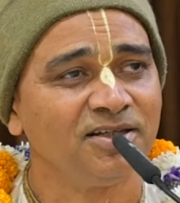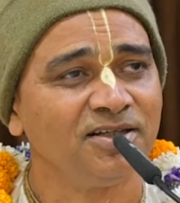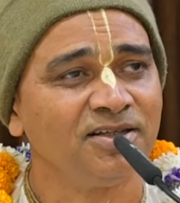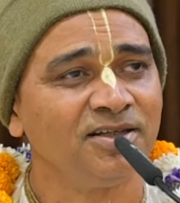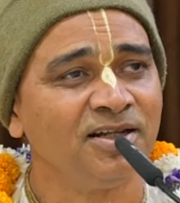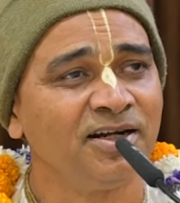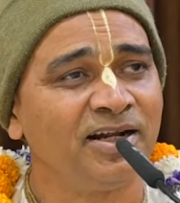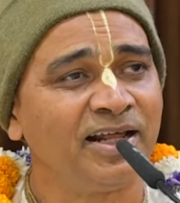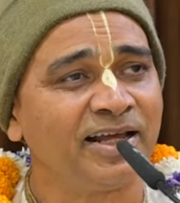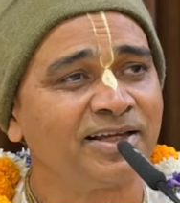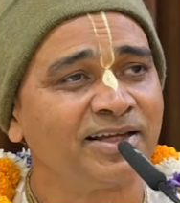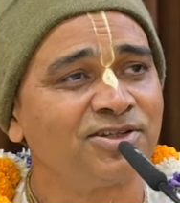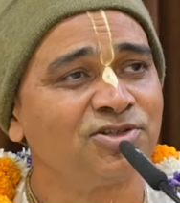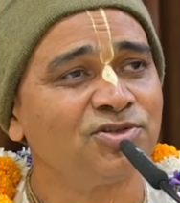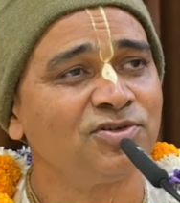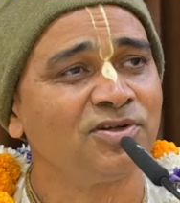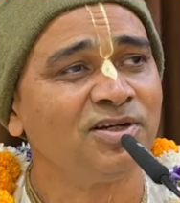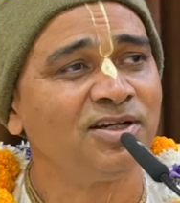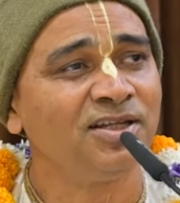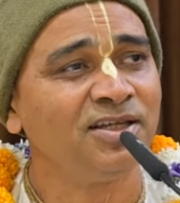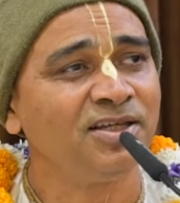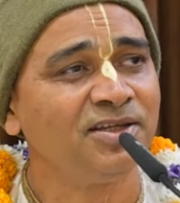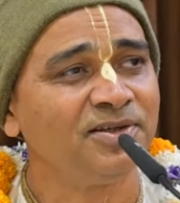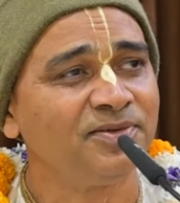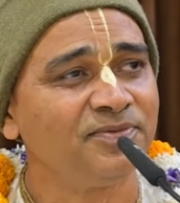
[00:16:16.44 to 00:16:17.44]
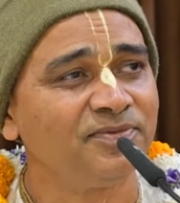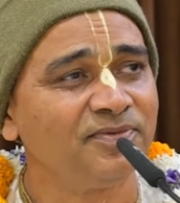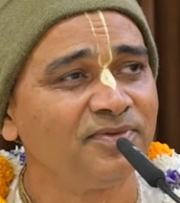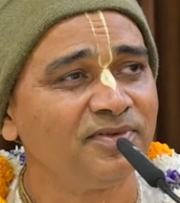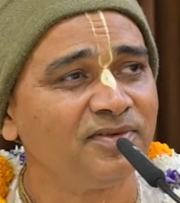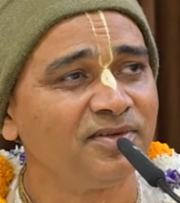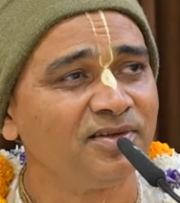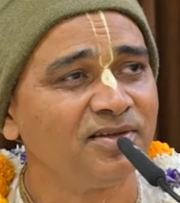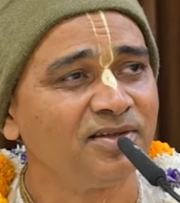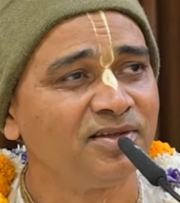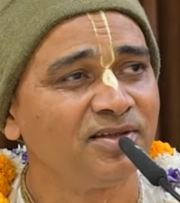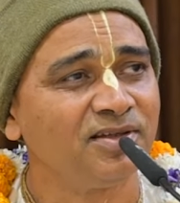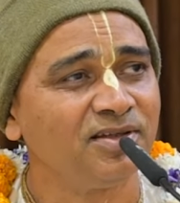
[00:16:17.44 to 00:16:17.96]
that actually
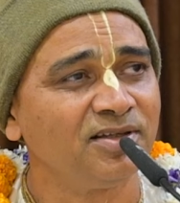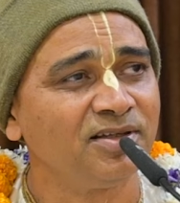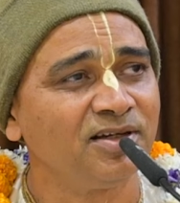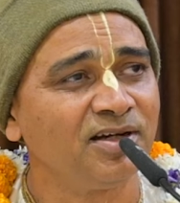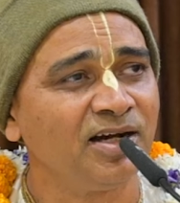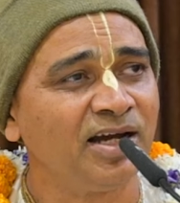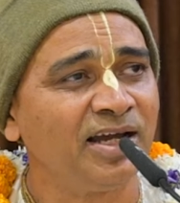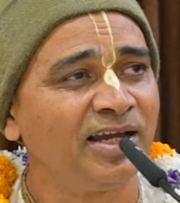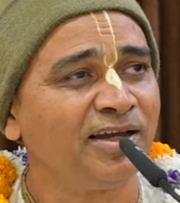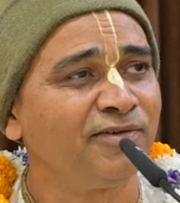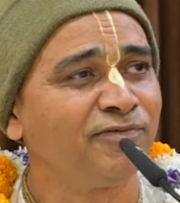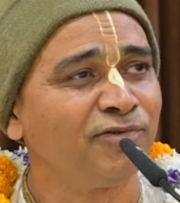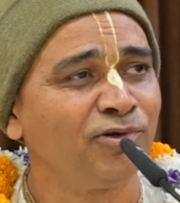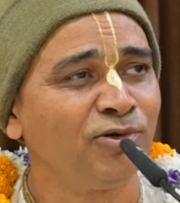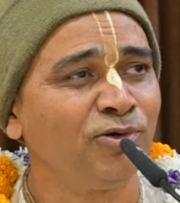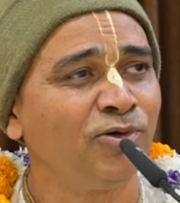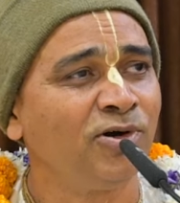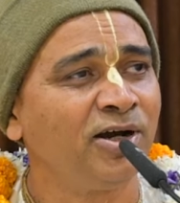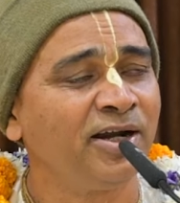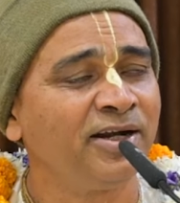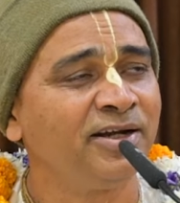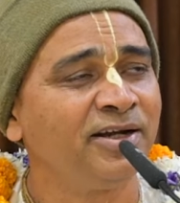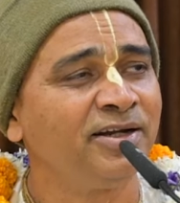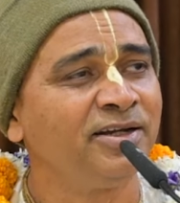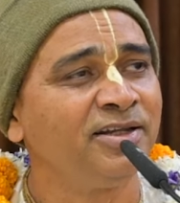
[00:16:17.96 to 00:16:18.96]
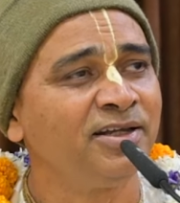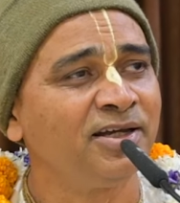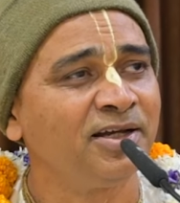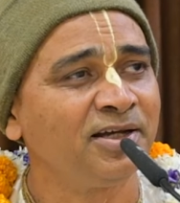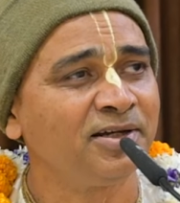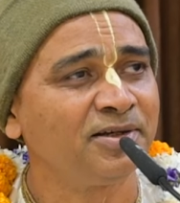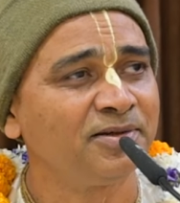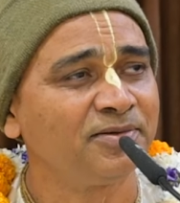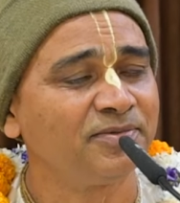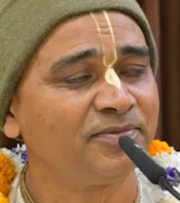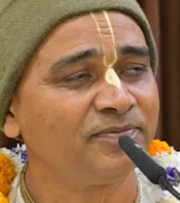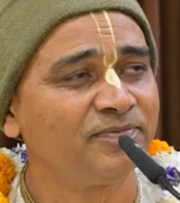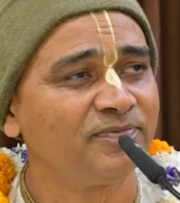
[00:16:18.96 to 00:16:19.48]
I have no
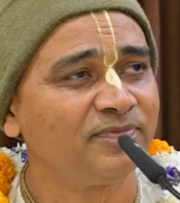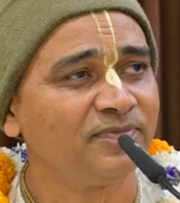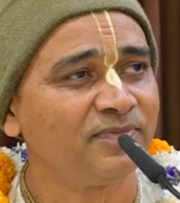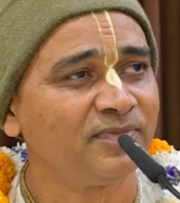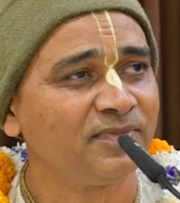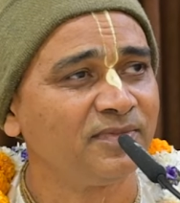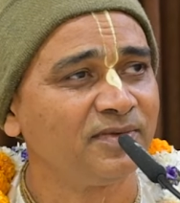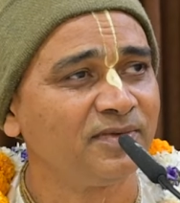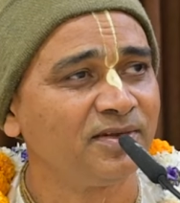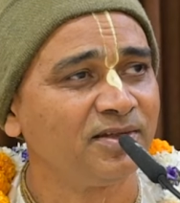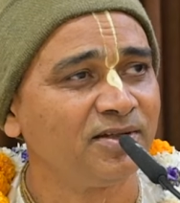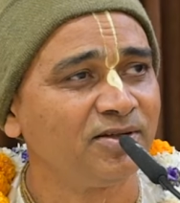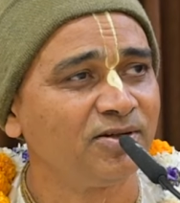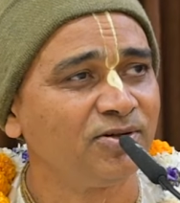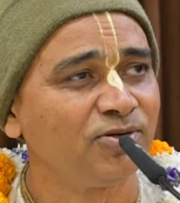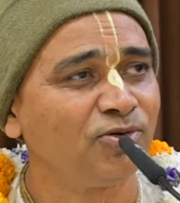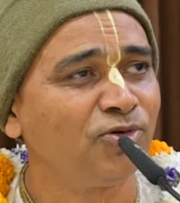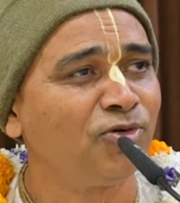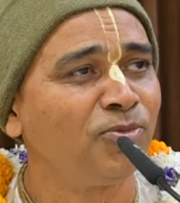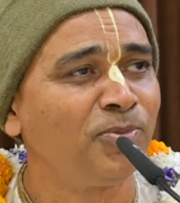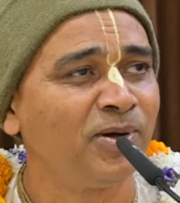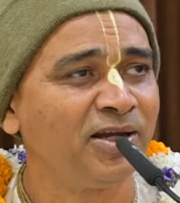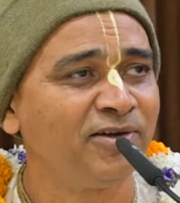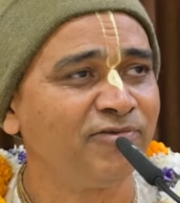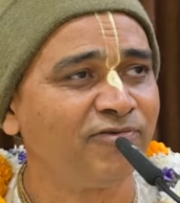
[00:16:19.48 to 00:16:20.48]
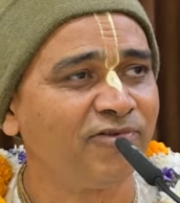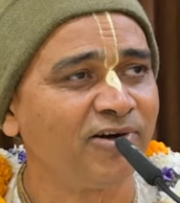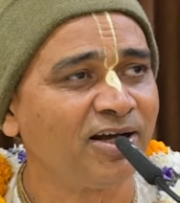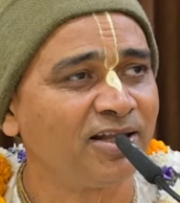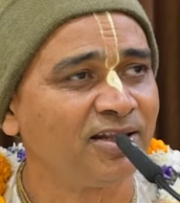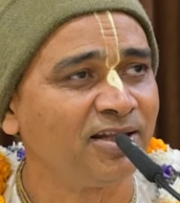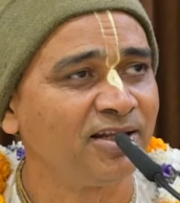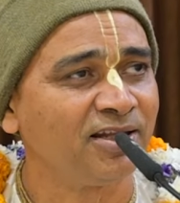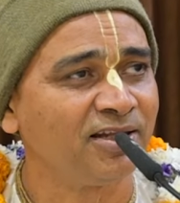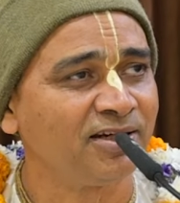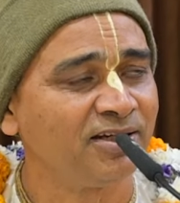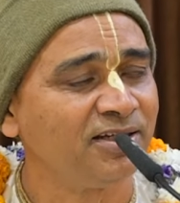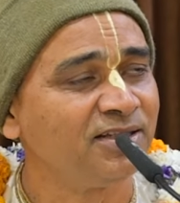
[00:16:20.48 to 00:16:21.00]
idea who my
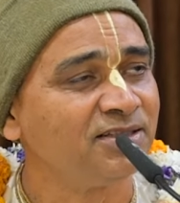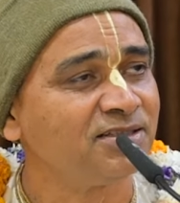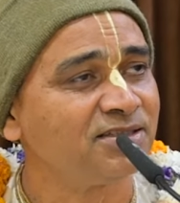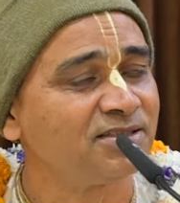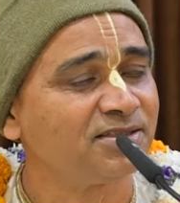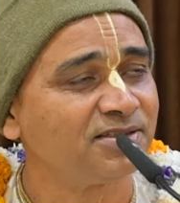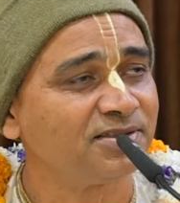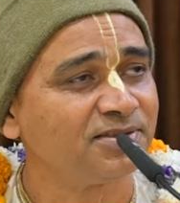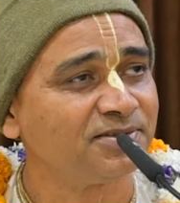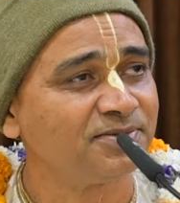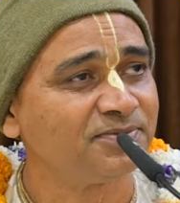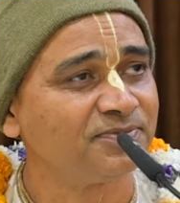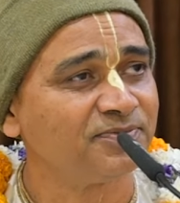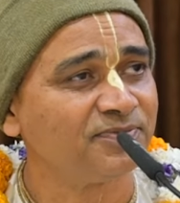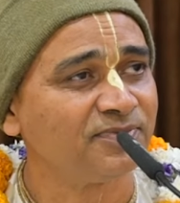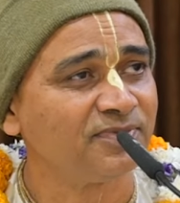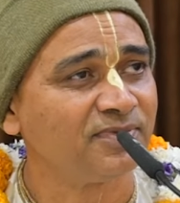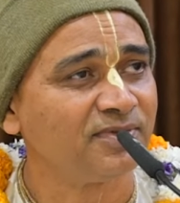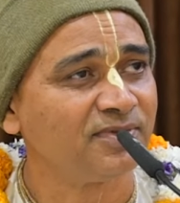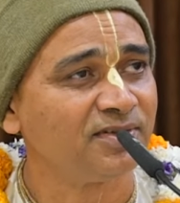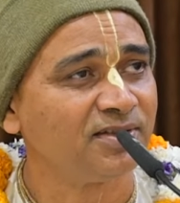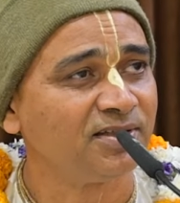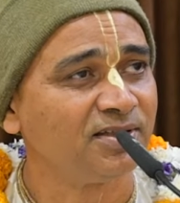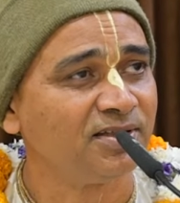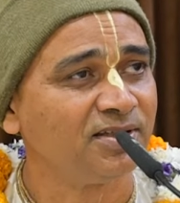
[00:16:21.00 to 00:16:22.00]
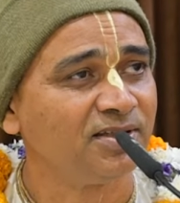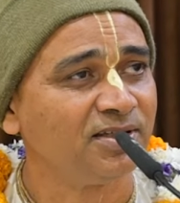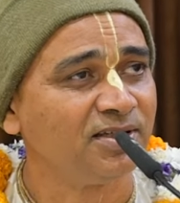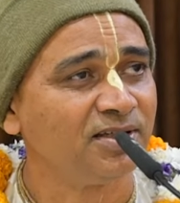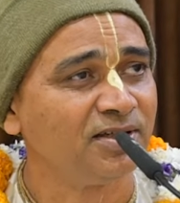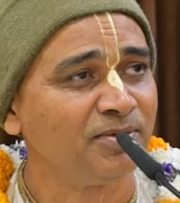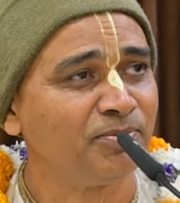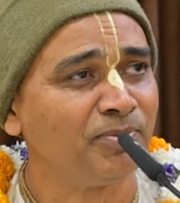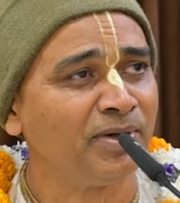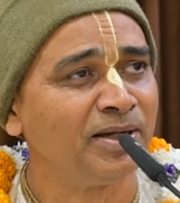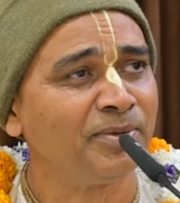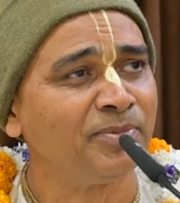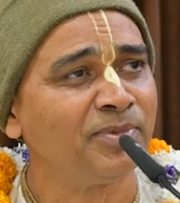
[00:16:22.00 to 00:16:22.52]
father is.
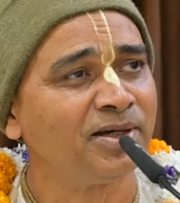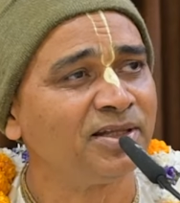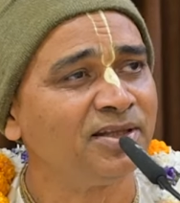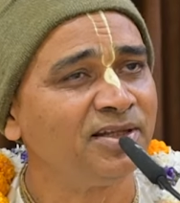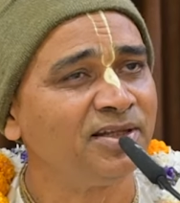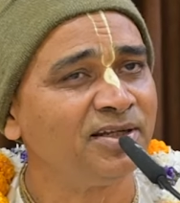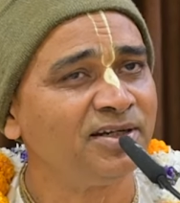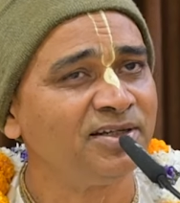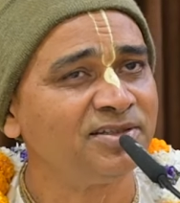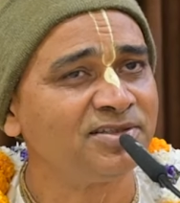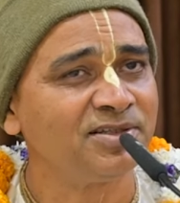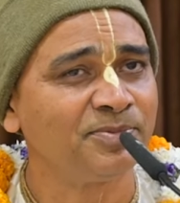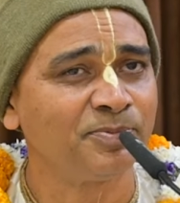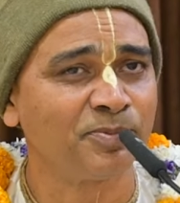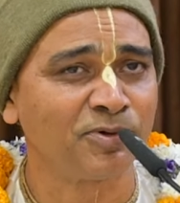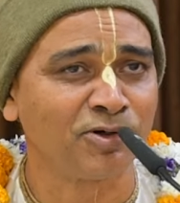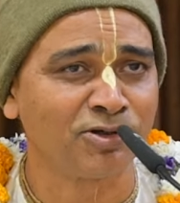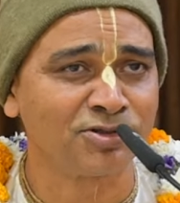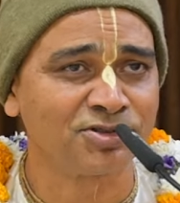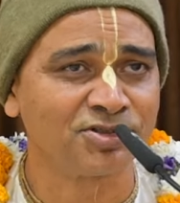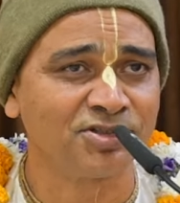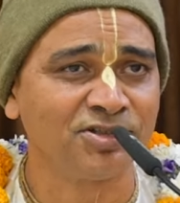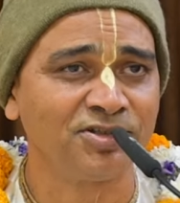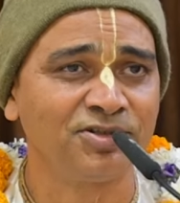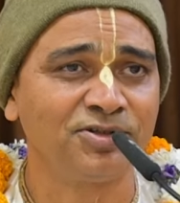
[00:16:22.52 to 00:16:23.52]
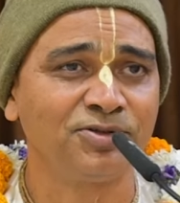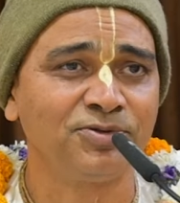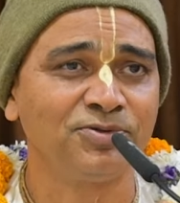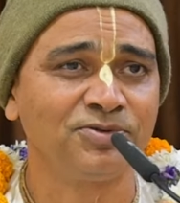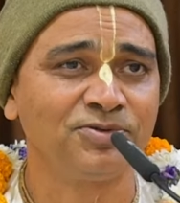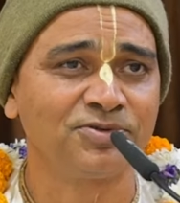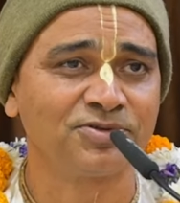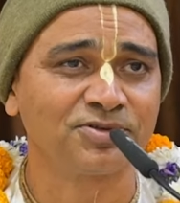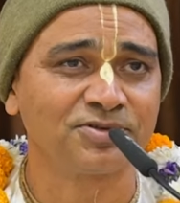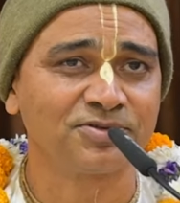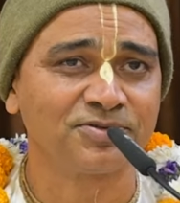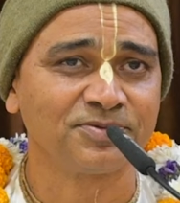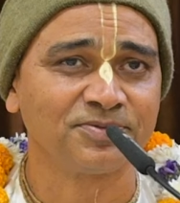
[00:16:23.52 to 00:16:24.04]
My mother is a
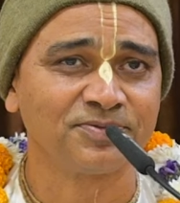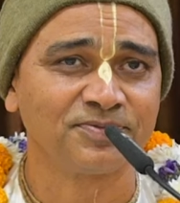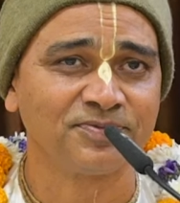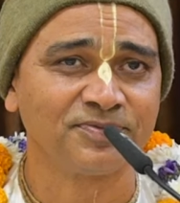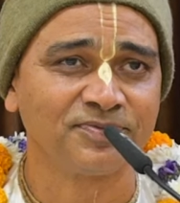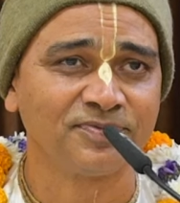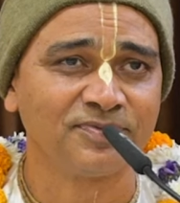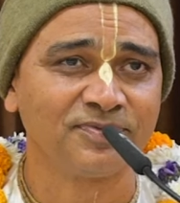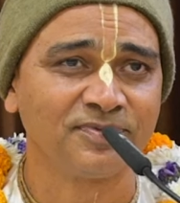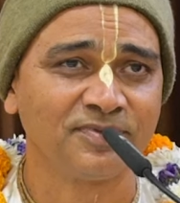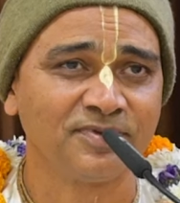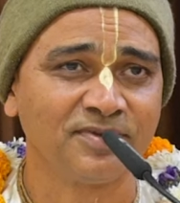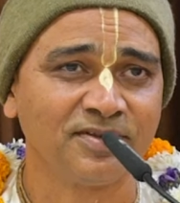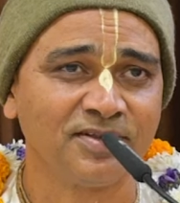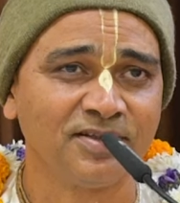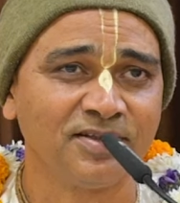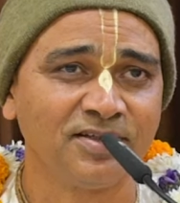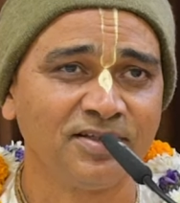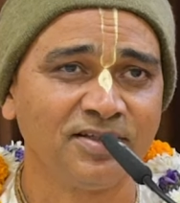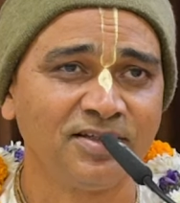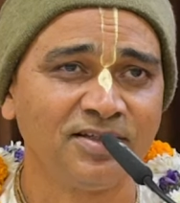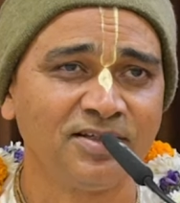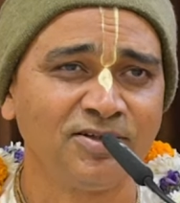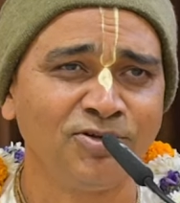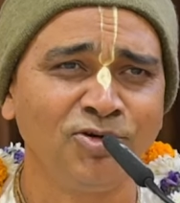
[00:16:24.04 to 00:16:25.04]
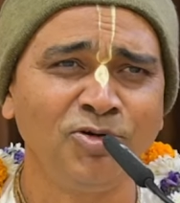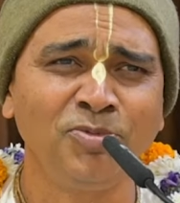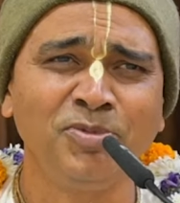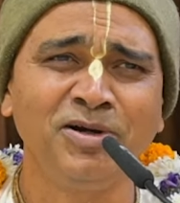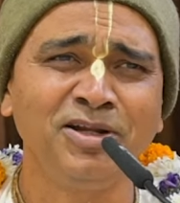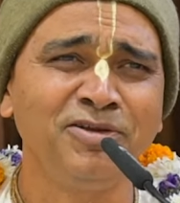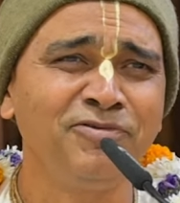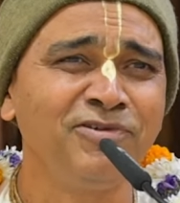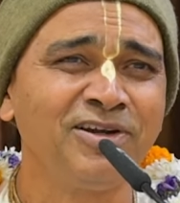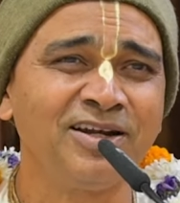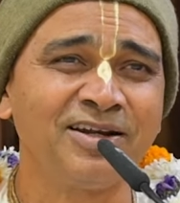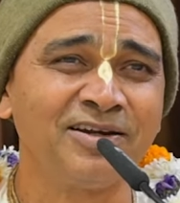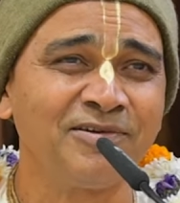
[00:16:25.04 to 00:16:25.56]
prostitute.
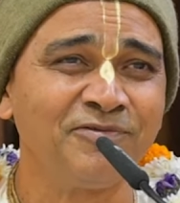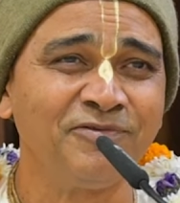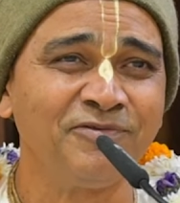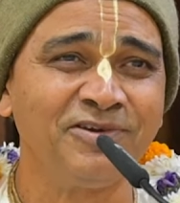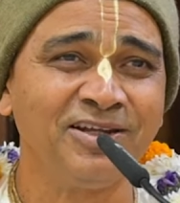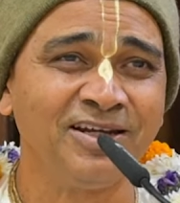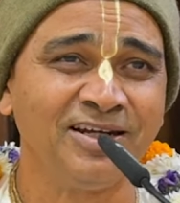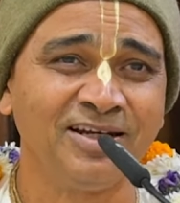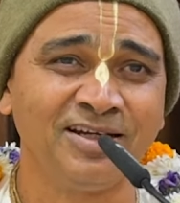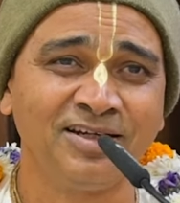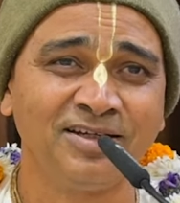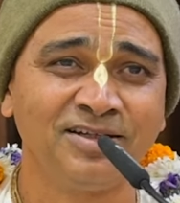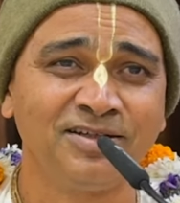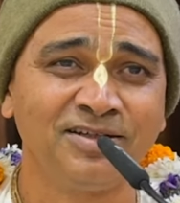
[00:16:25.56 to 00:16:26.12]
Nobody will reveal.